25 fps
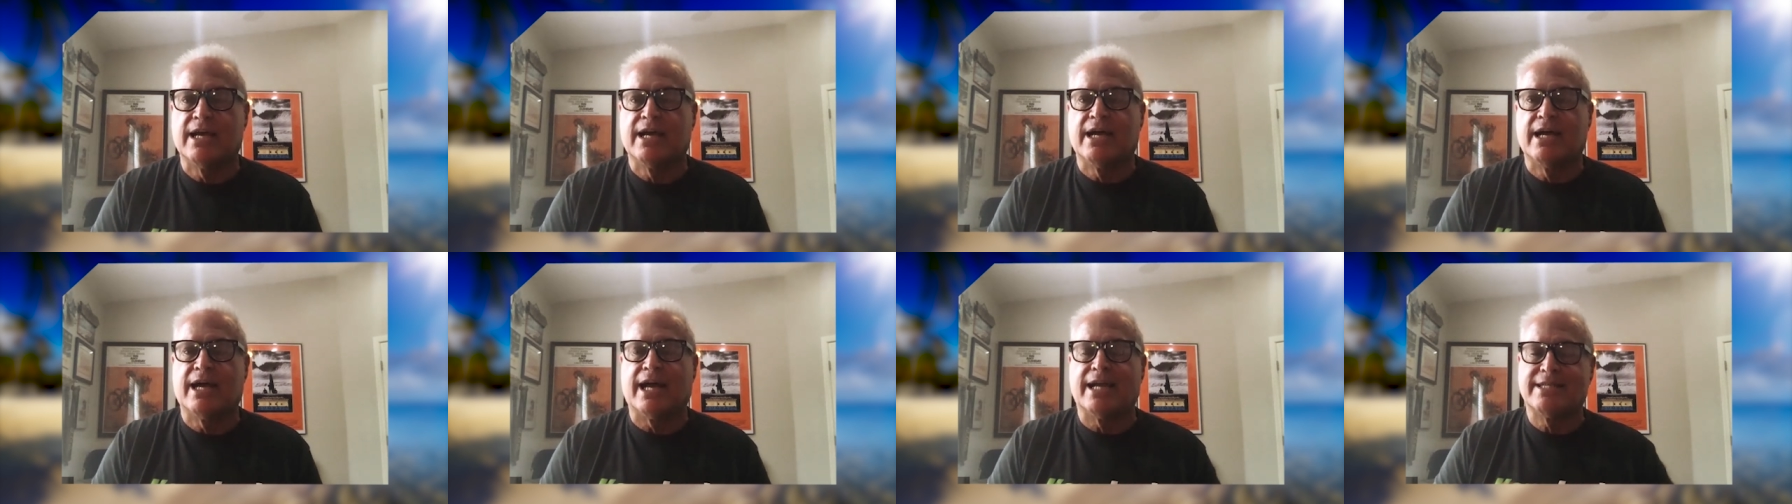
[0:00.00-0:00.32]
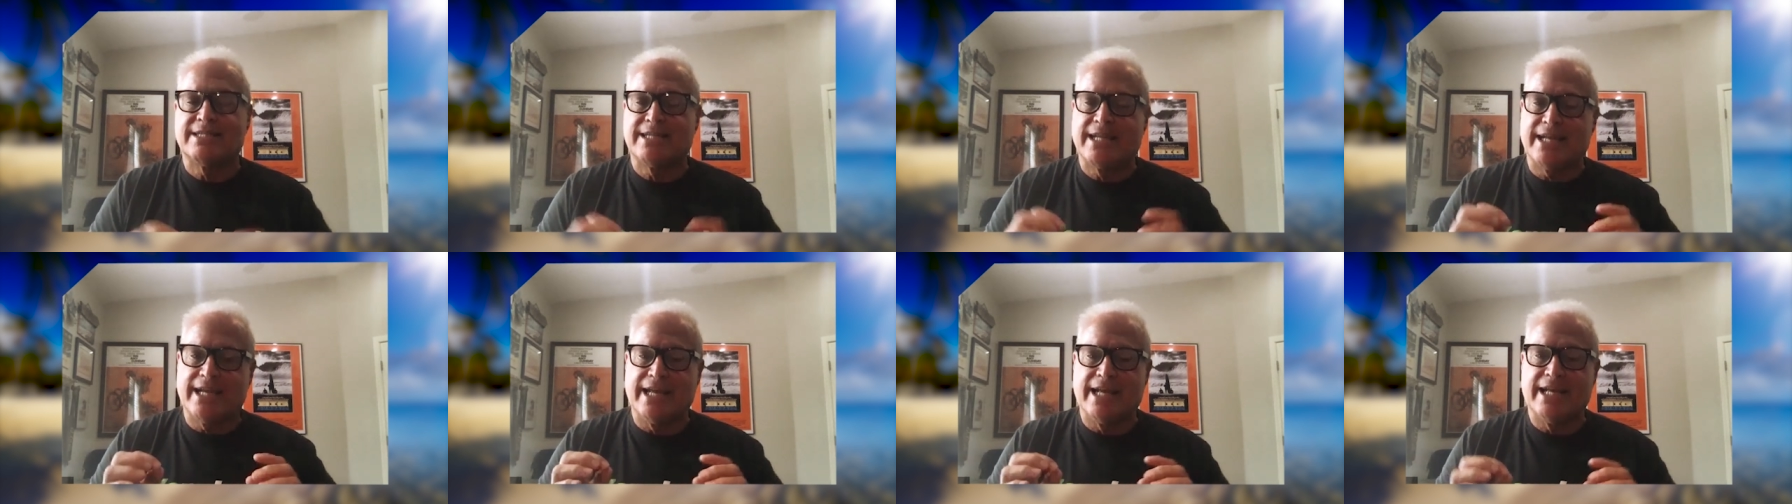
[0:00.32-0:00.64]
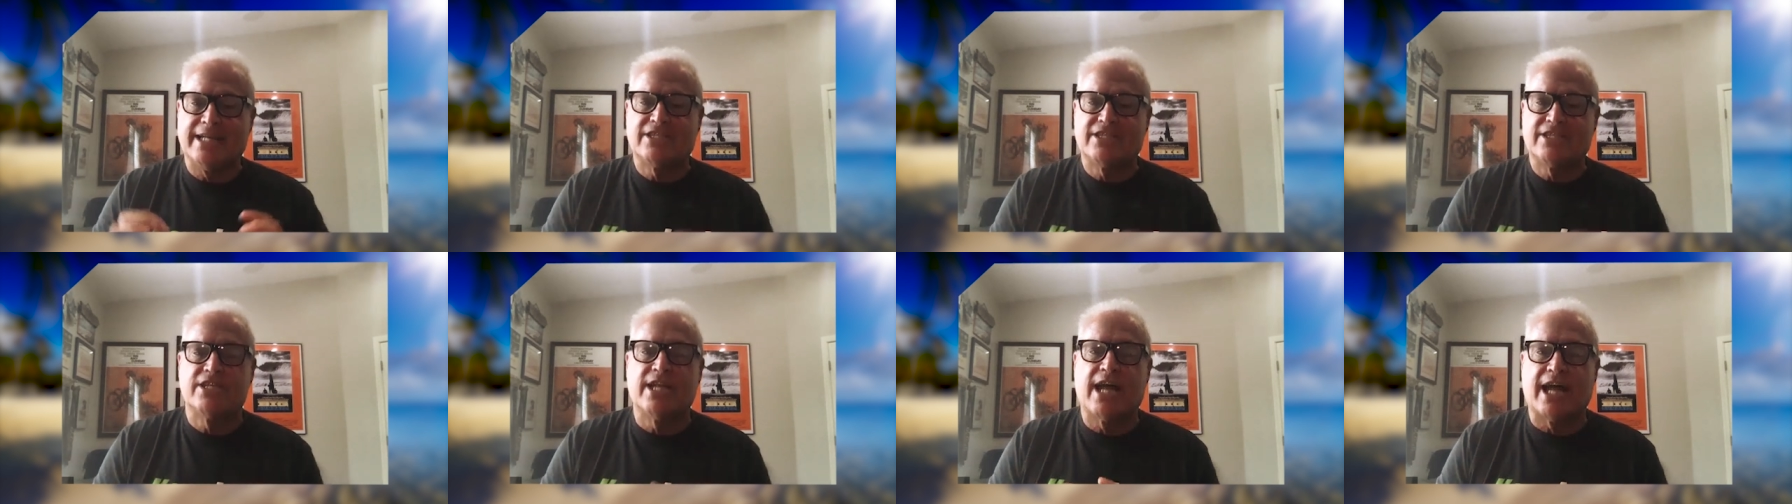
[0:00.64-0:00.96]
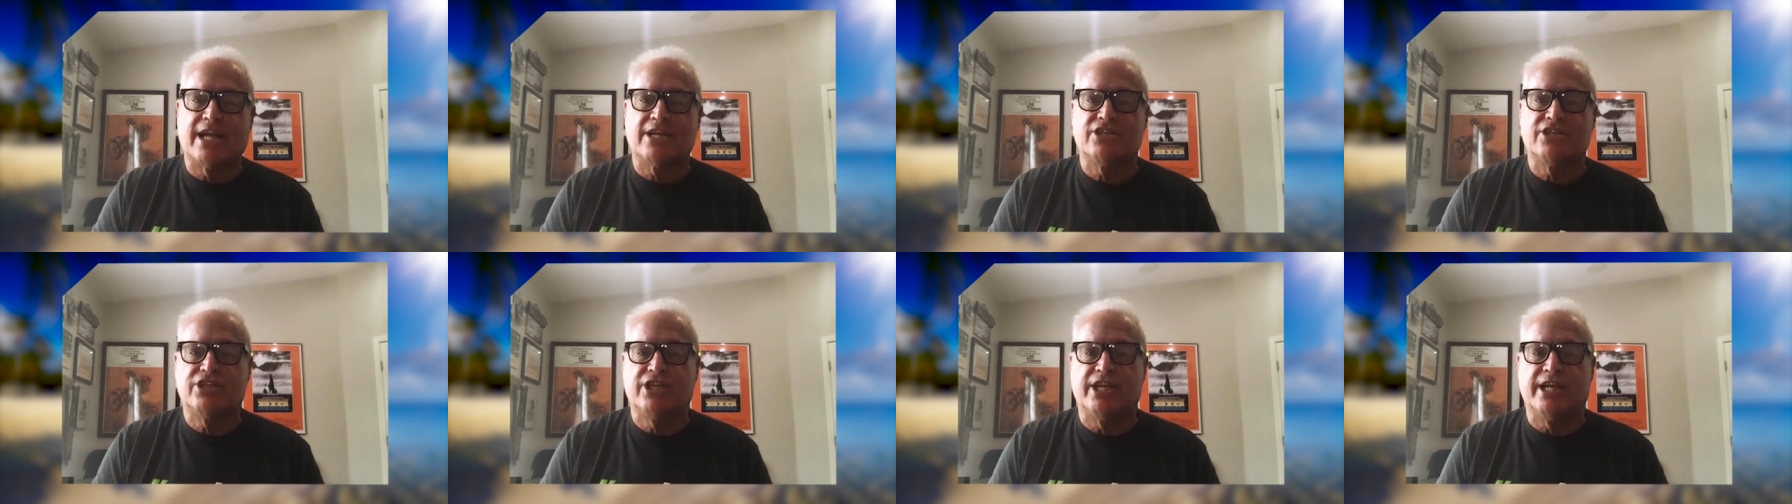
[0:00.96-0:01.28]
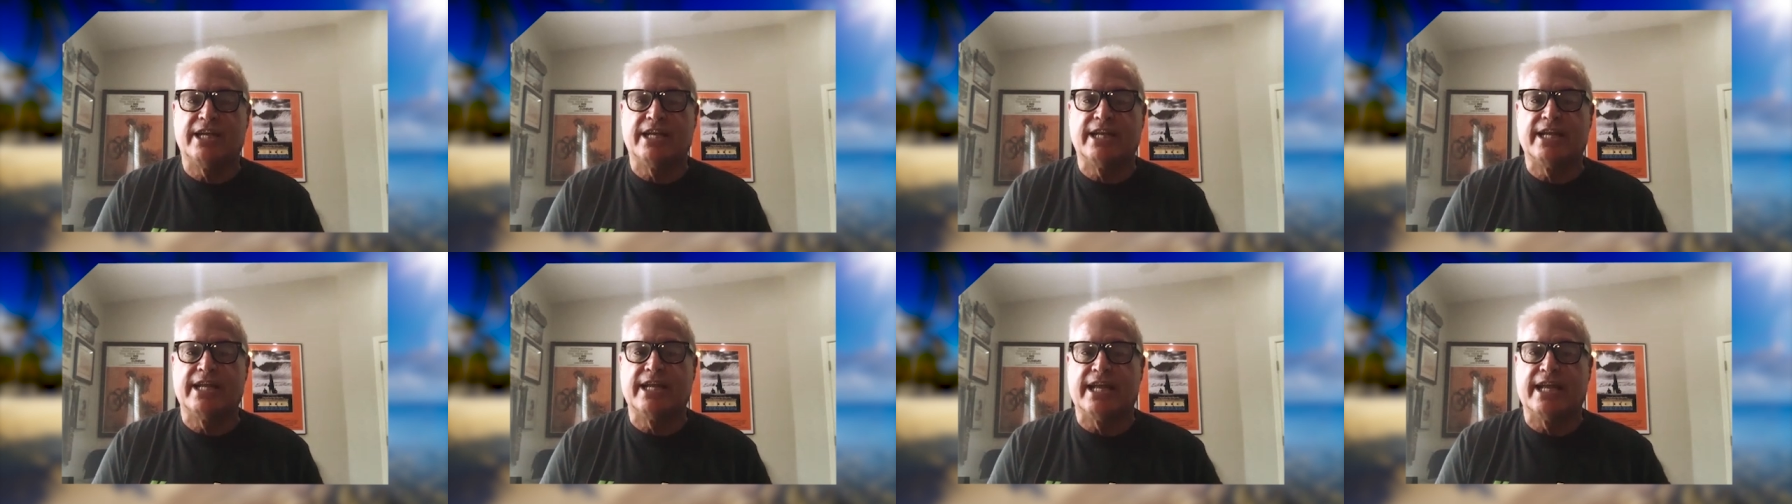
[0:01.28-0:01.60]
I say it's not
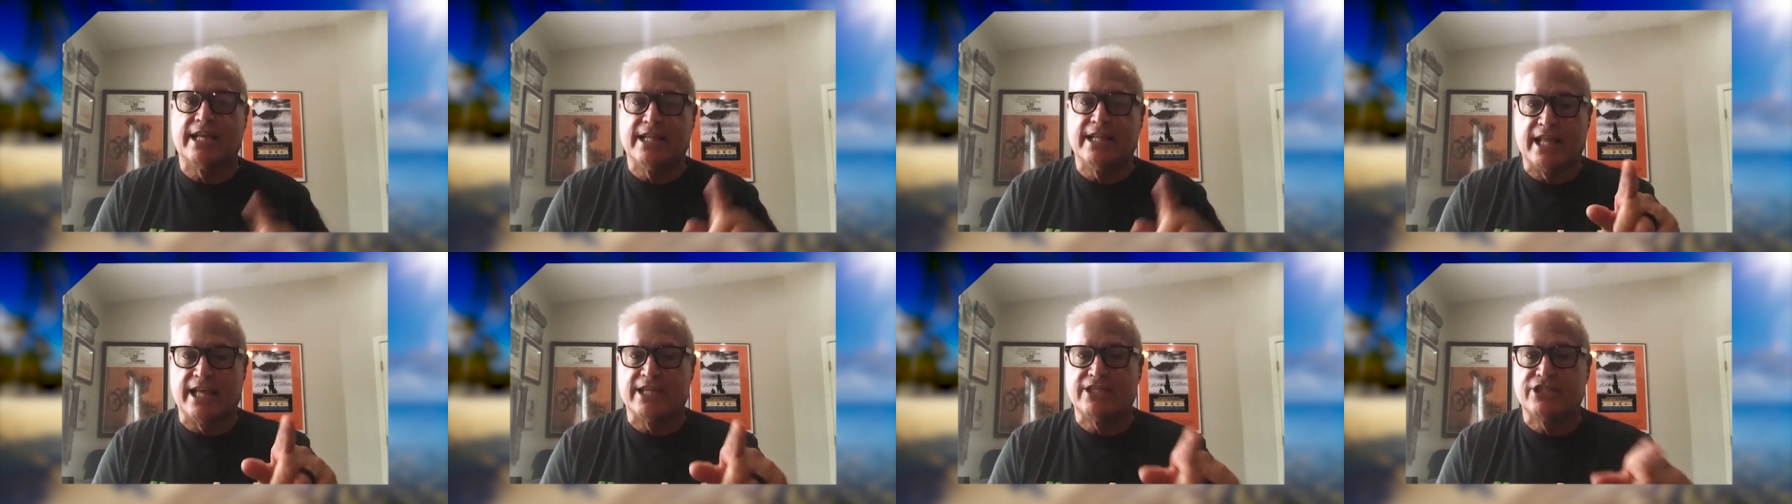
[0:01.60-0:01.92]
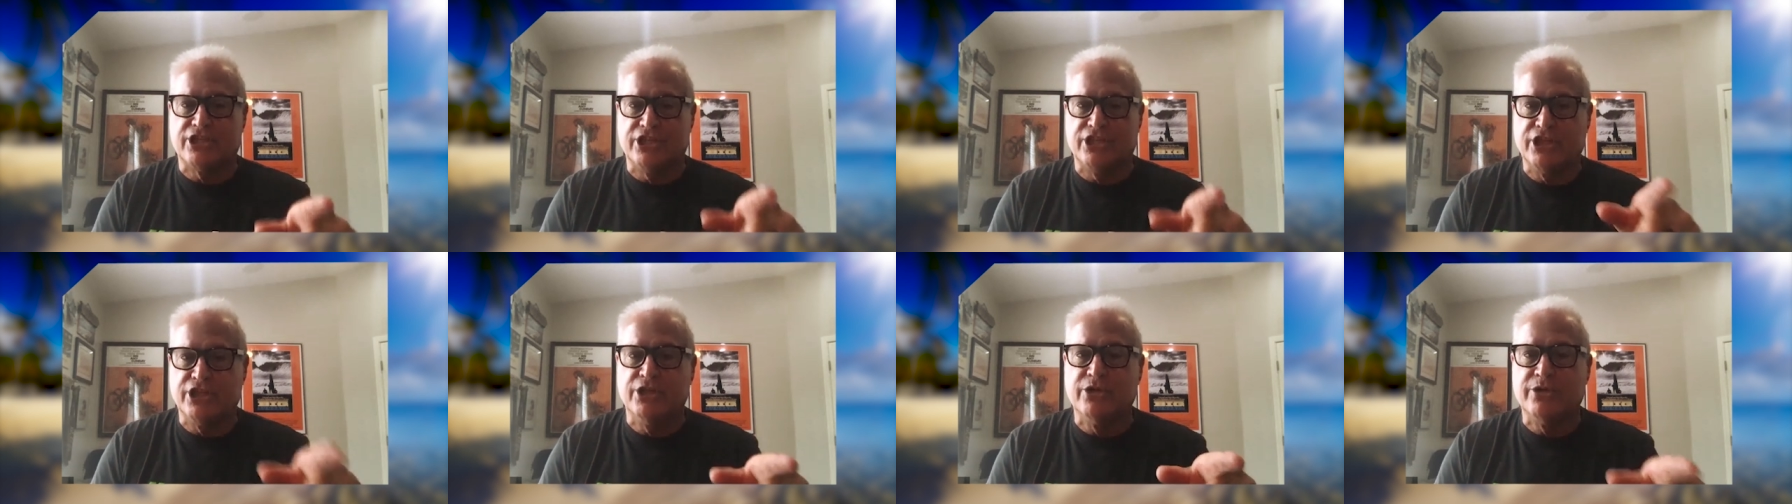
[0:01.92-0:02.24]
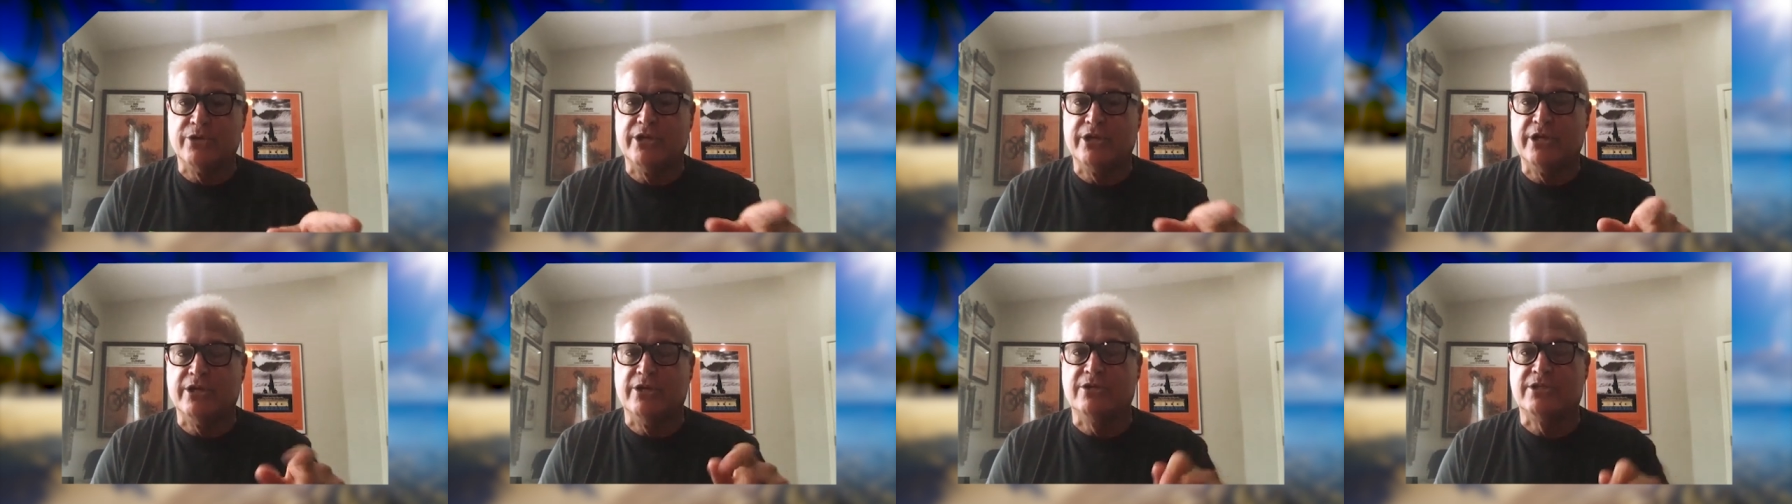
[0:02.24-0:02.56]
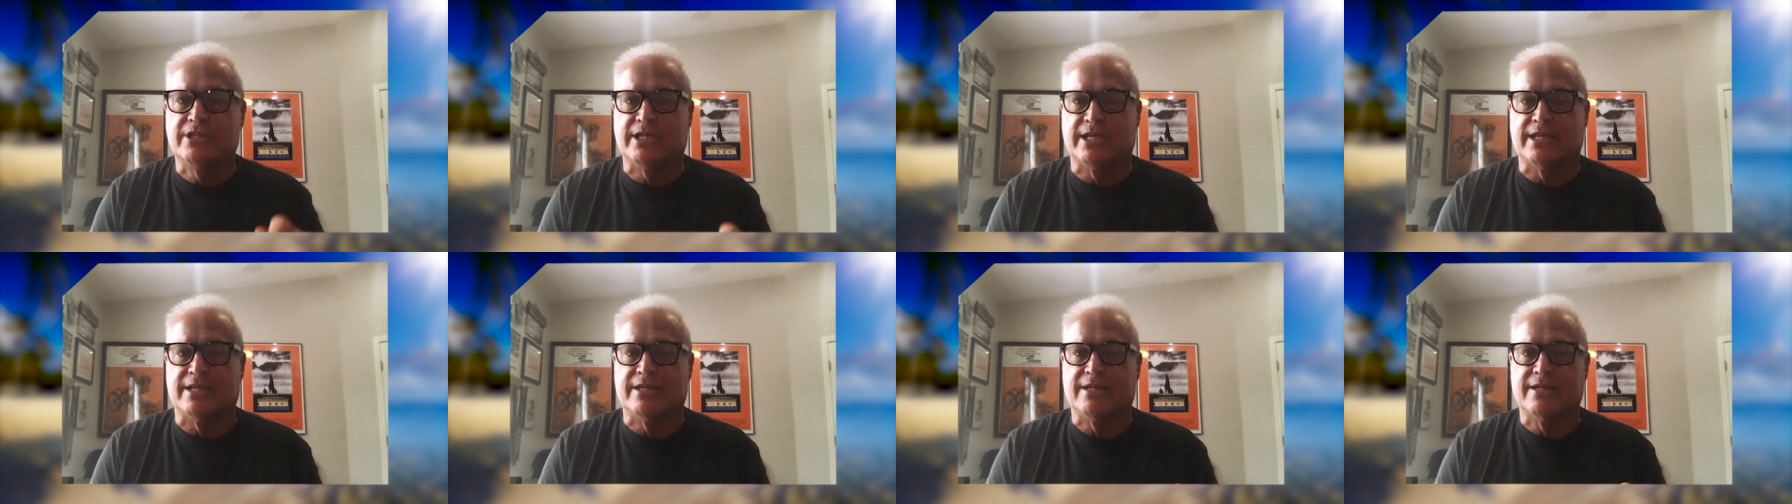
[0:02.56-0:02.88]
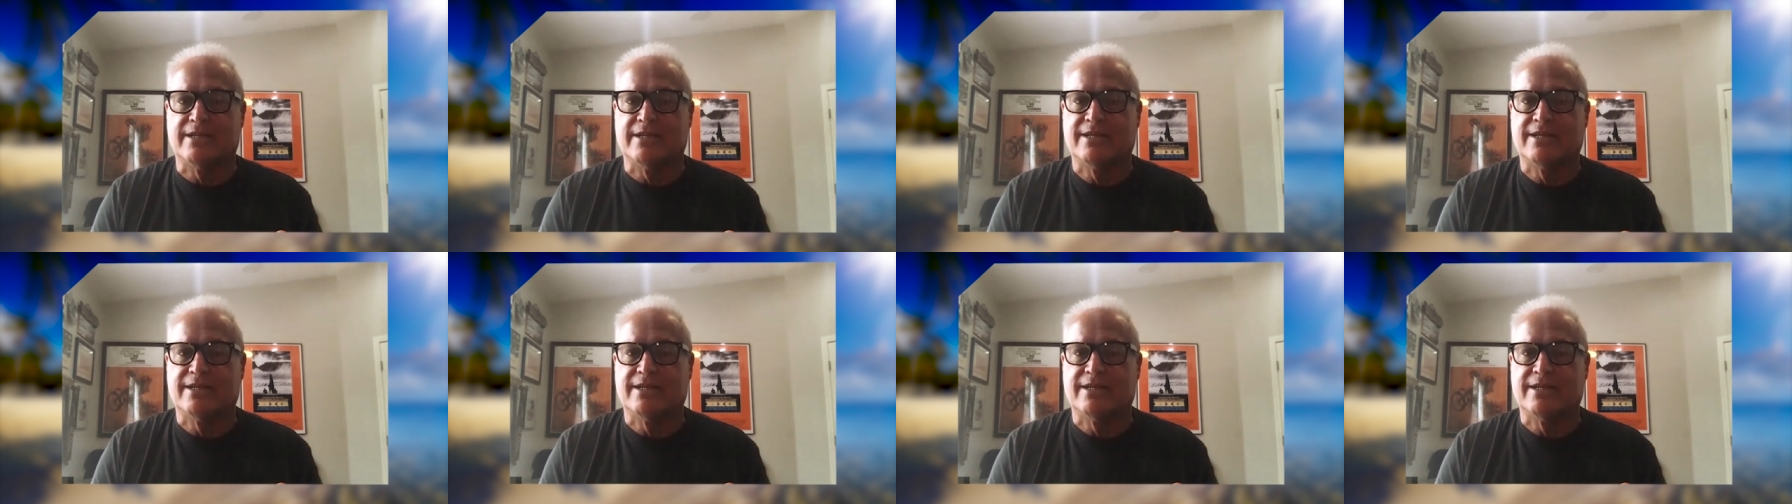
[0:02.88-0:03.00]
cheating unless you use it.